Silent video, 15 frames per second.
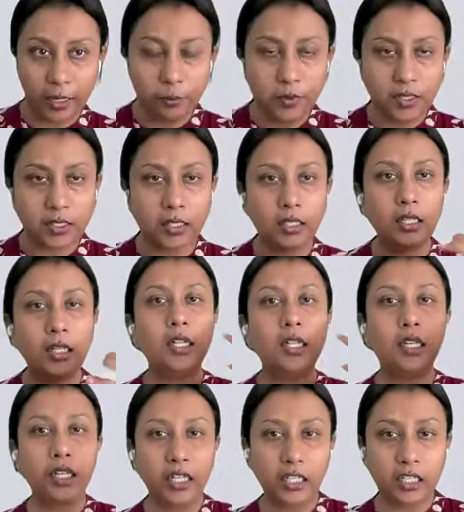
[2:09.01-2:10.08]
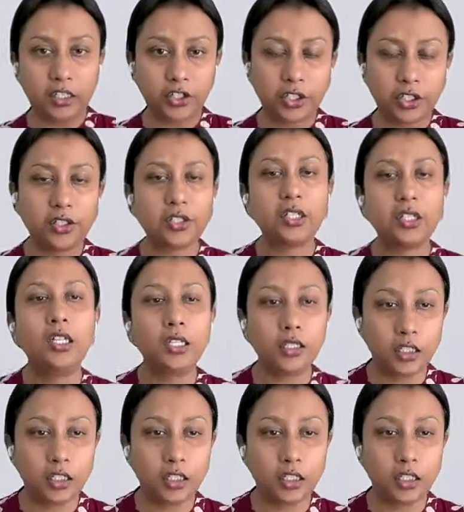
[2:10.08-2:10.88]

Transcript: cams, linkages,